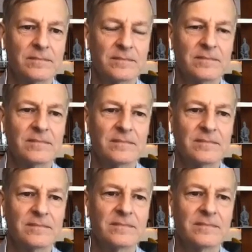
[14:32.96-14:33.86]

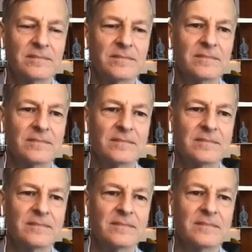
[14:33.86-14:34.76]

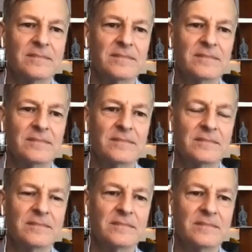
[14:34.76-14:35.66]

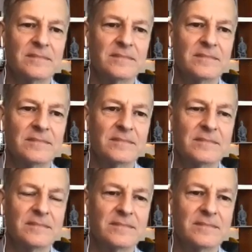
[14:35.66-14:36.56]

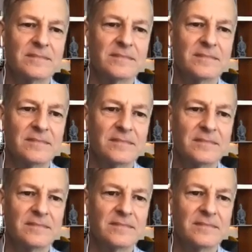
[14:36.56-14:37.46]

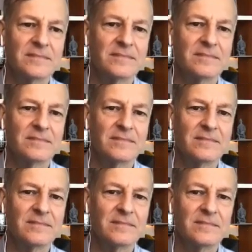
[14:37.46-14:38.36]

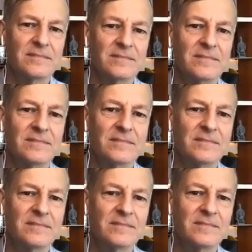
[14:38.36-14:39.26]

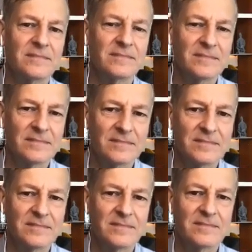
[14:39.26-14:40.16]

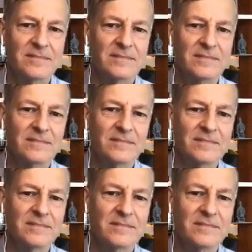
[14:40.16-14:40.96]
(silent)